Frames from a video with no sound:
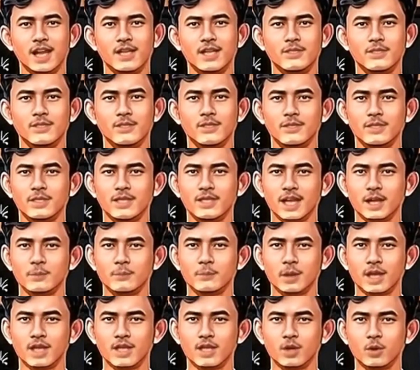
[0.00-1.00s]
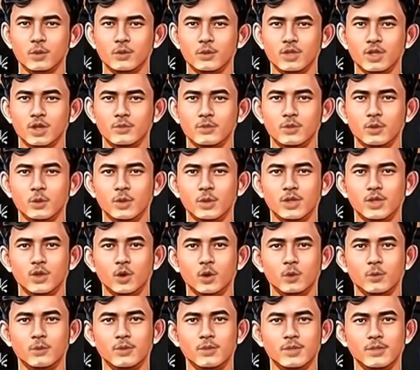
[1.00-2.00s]
Check whether emergency
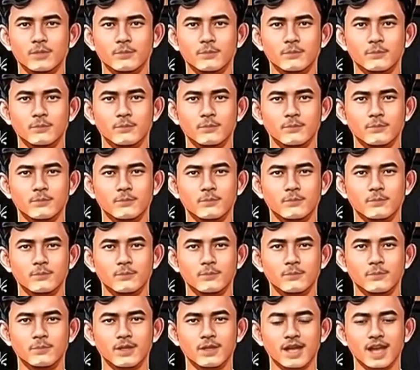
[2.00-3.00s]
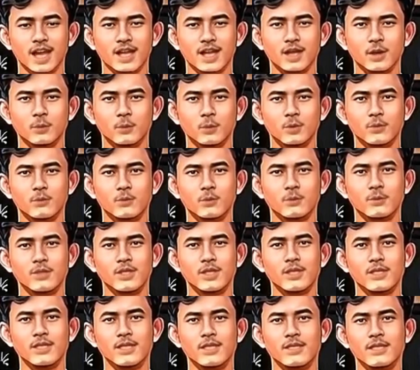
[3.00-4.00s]
response plans are properly developed and
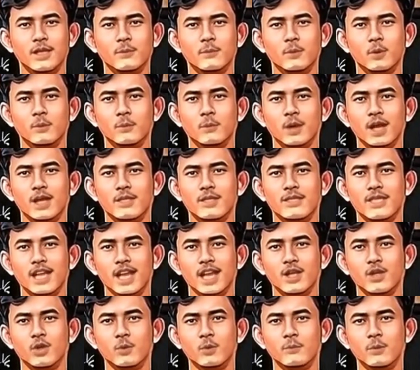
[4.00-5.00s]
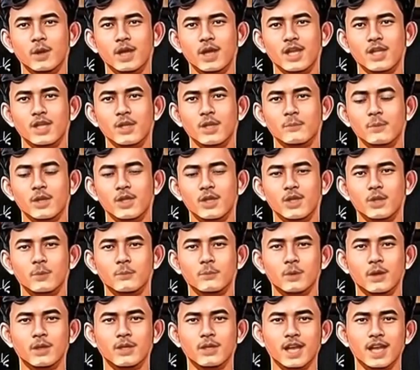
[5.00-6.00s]
implemented, including actions to be
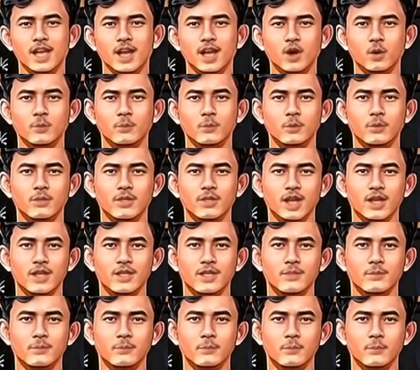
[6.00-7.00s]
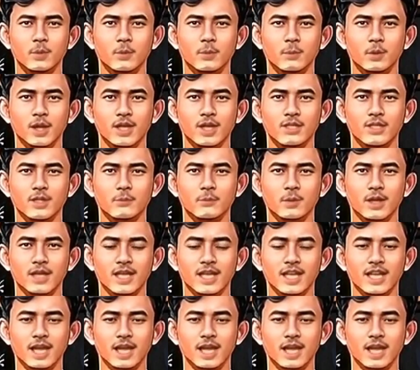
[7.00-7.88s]
taken in the event of an emergency.